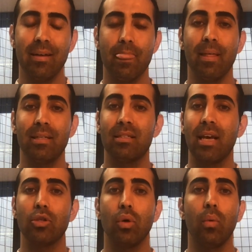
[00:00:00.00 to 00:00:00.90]
and
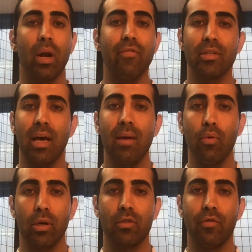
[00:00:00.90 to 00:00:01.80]
schedule whatever time
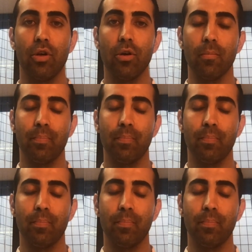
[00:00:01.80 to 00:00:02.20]
works for you.